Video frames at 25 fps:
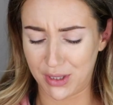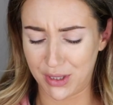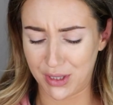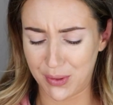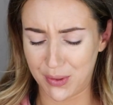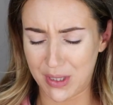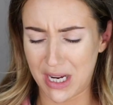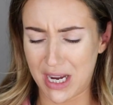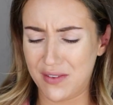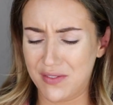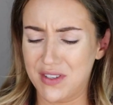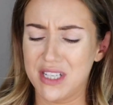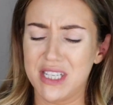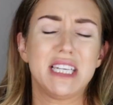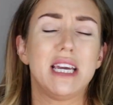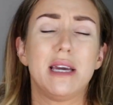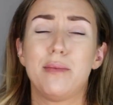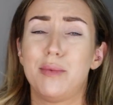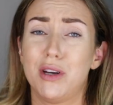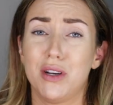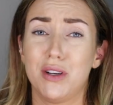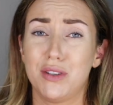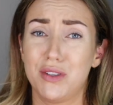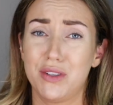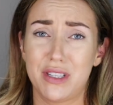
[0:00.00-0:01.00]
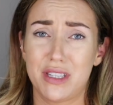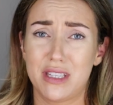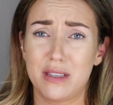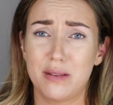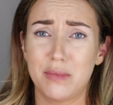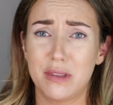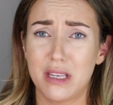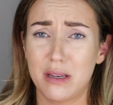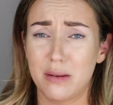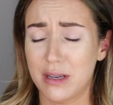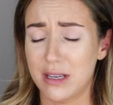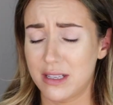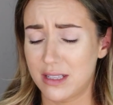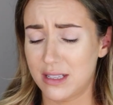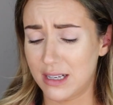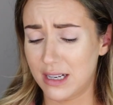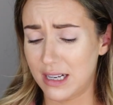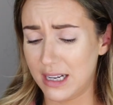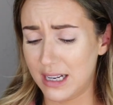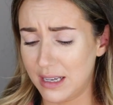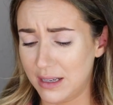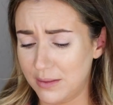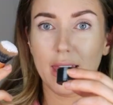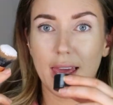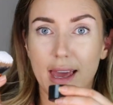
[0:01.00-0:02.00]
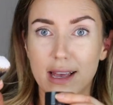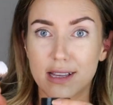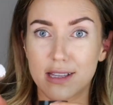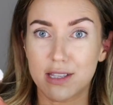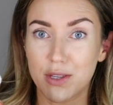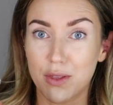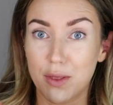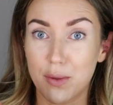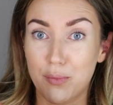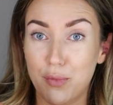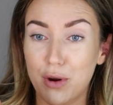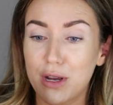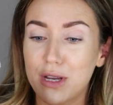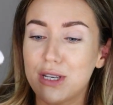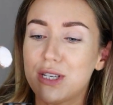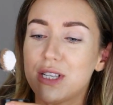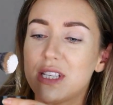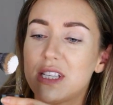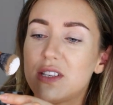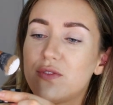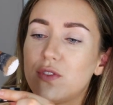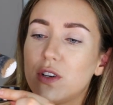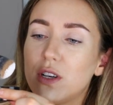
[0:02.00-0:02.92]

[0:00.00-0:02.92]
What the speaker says: You'd have to tip it onto something, basically. Okay, so the brush is